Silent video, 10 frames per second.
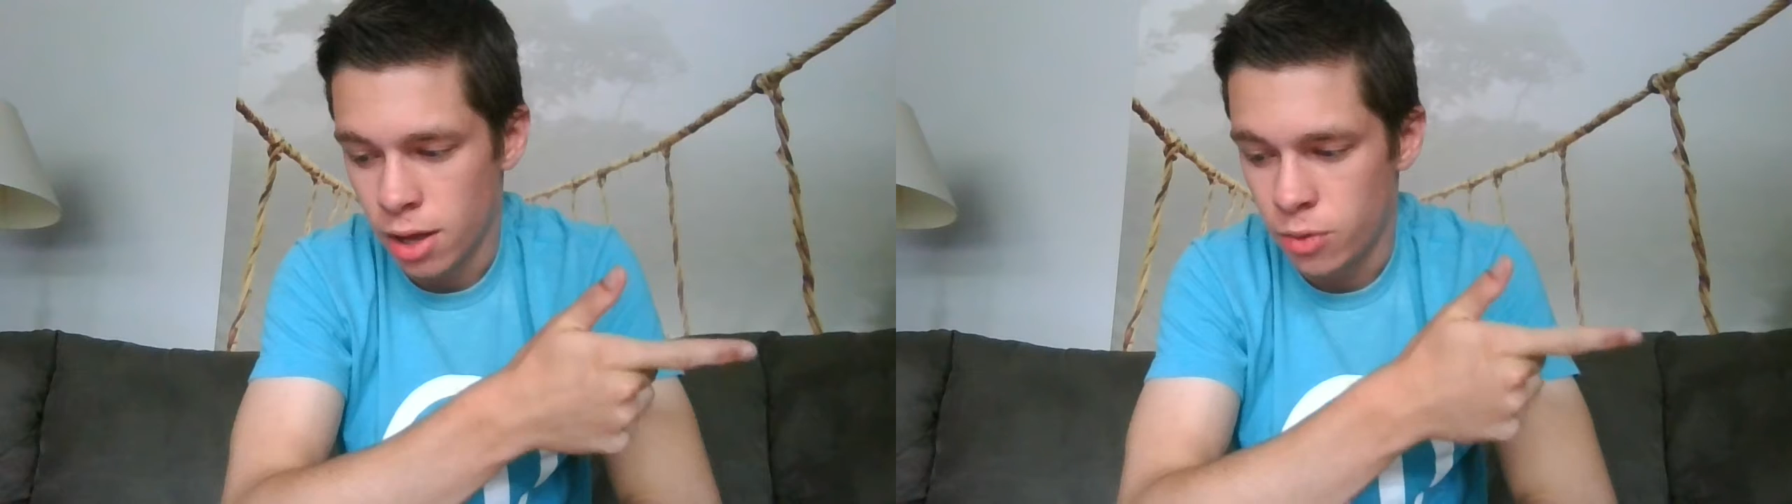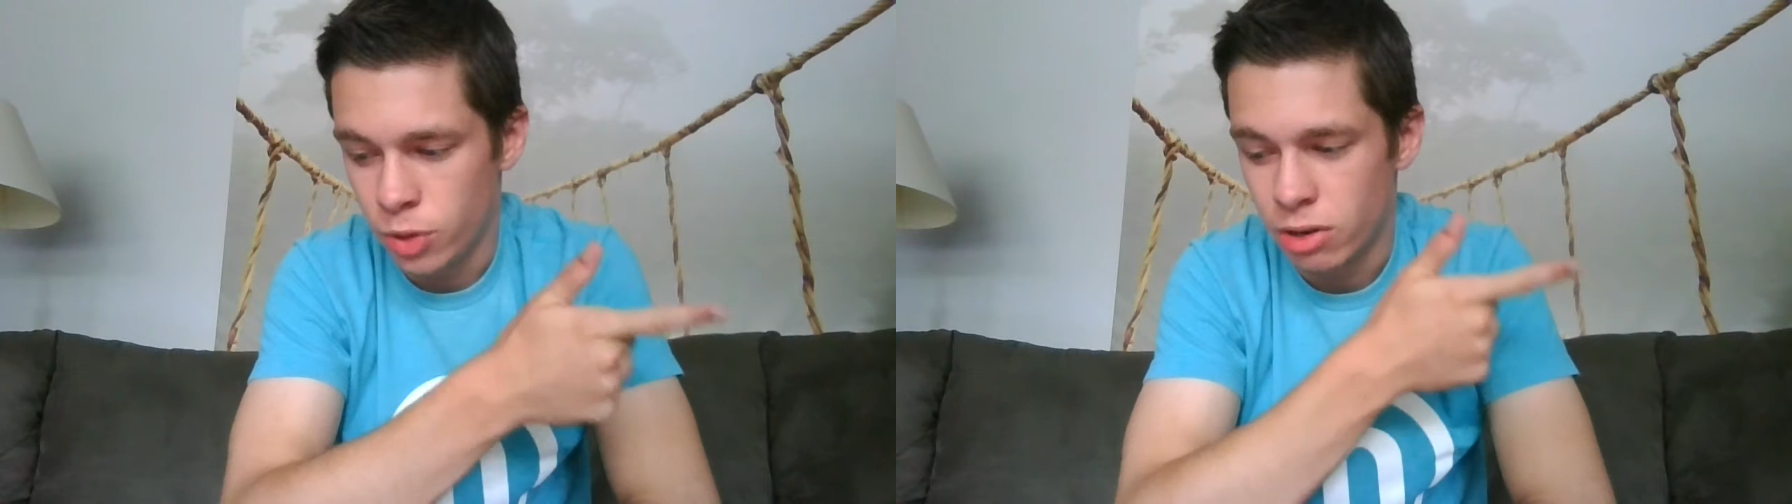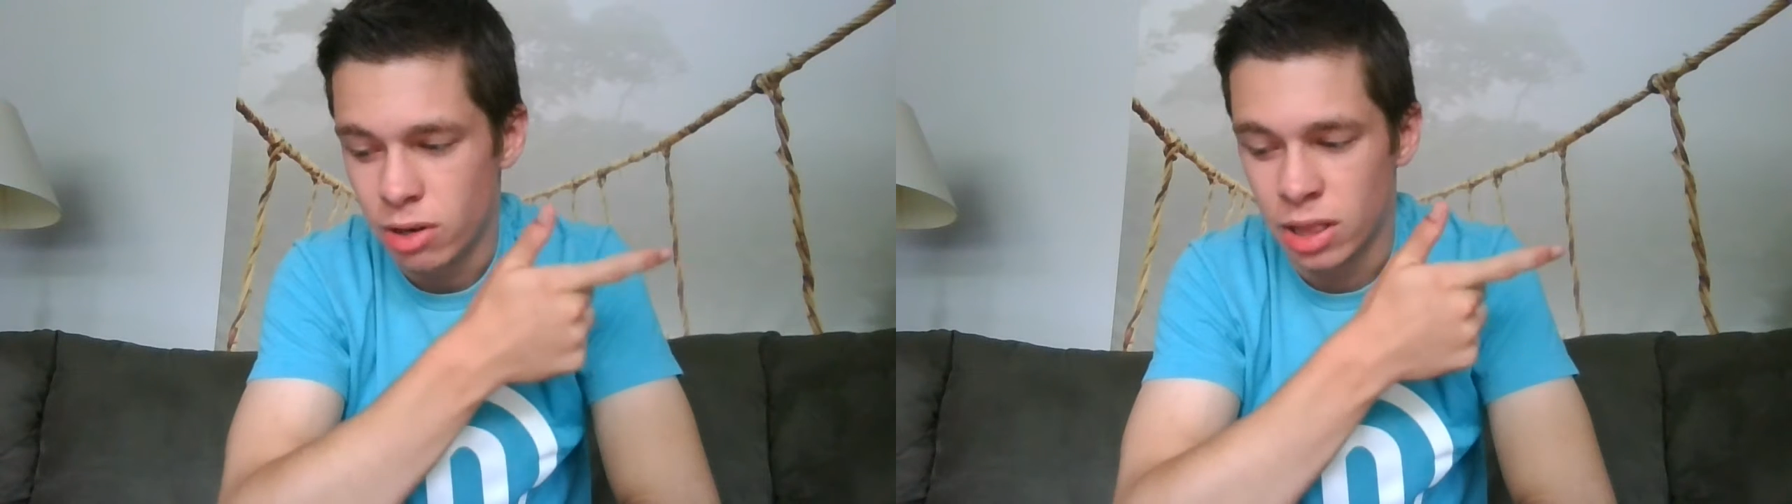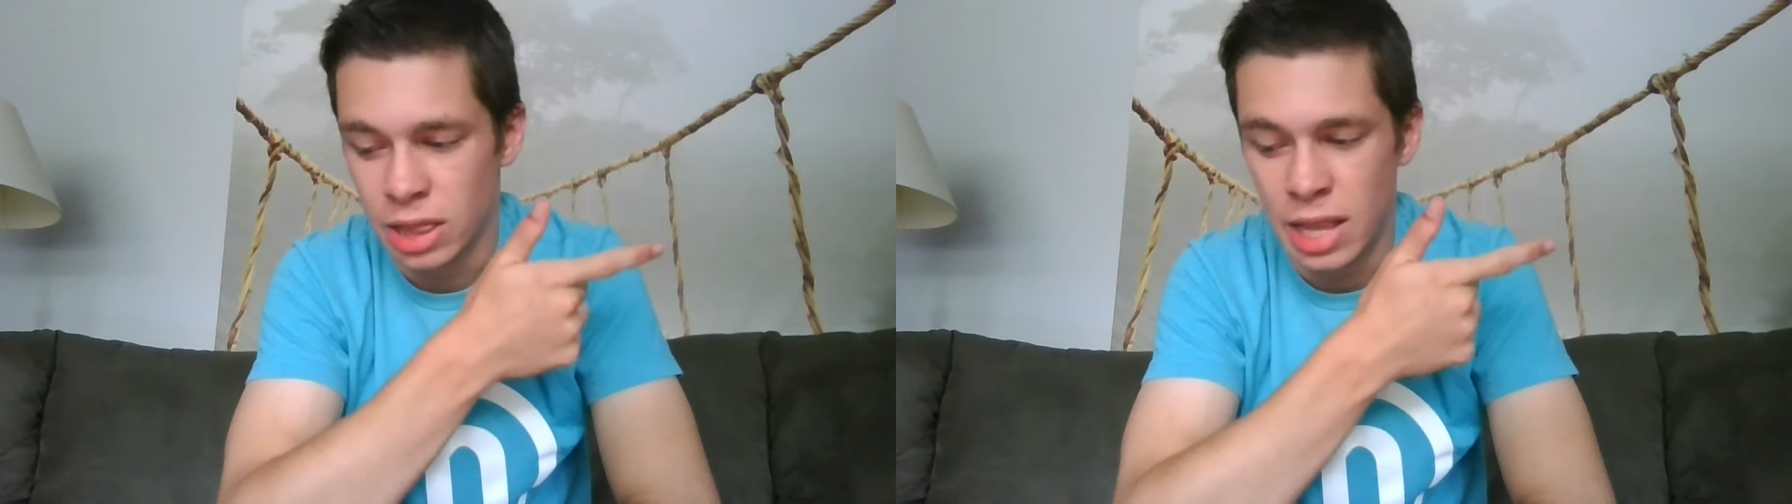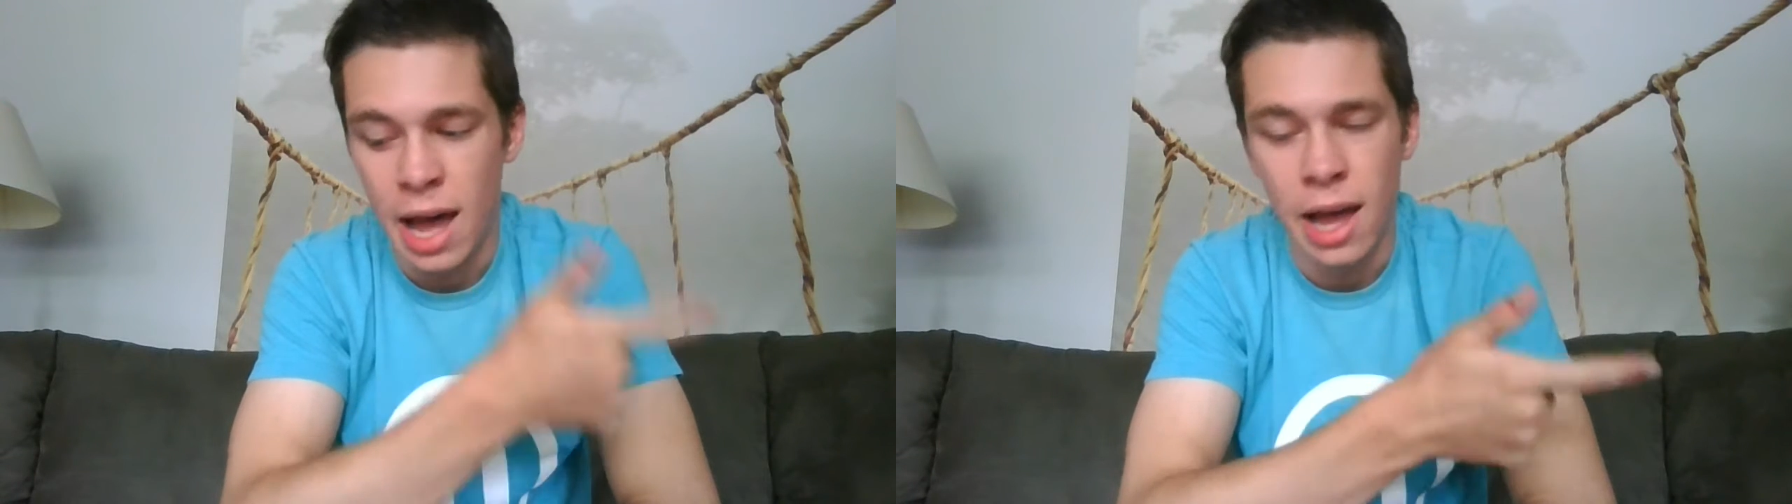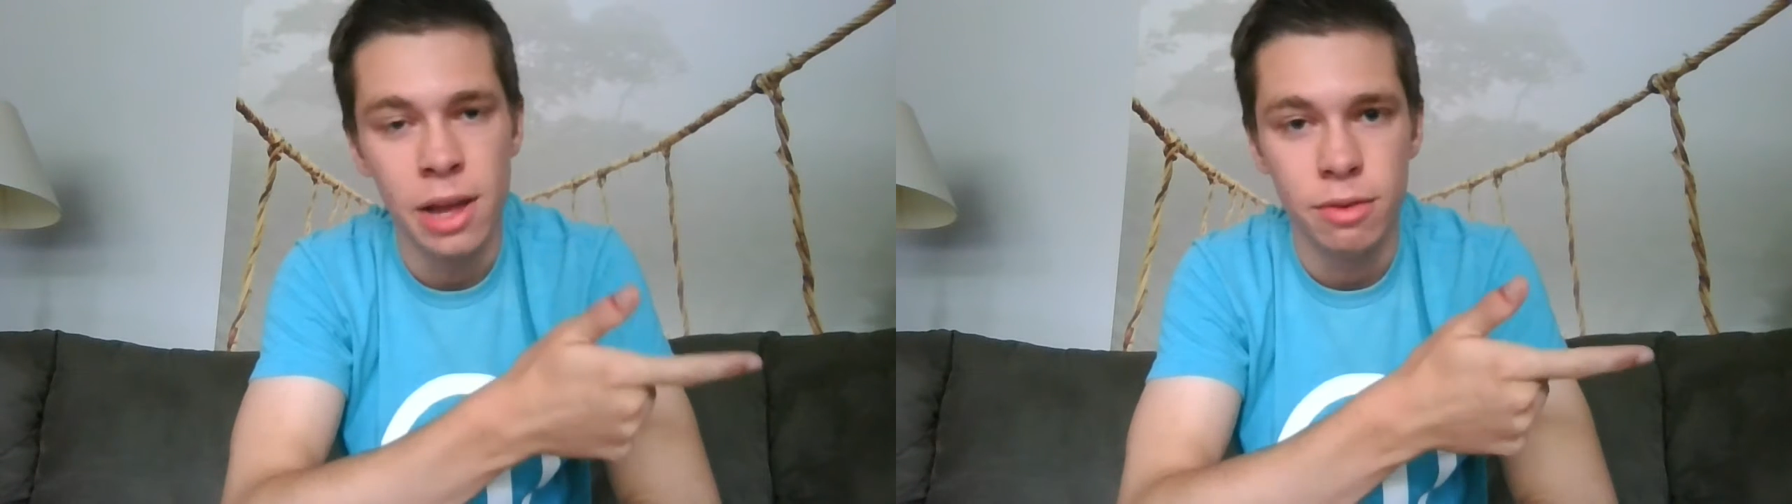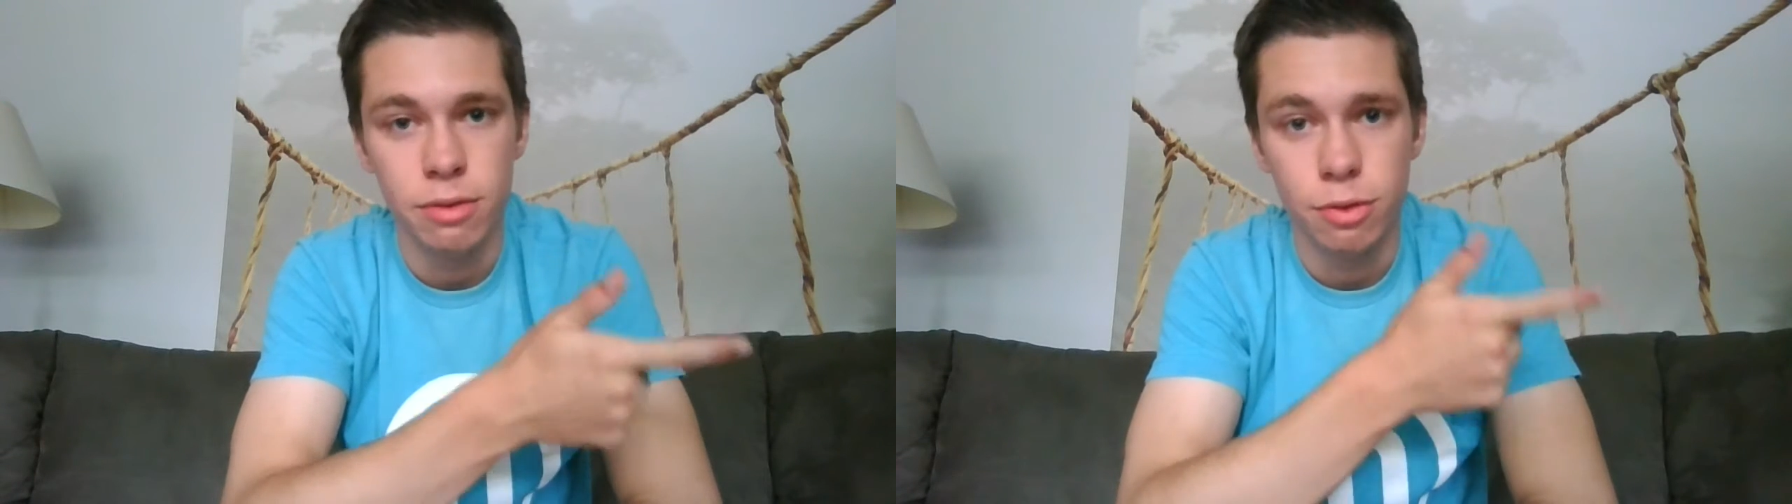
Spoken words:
and we are alive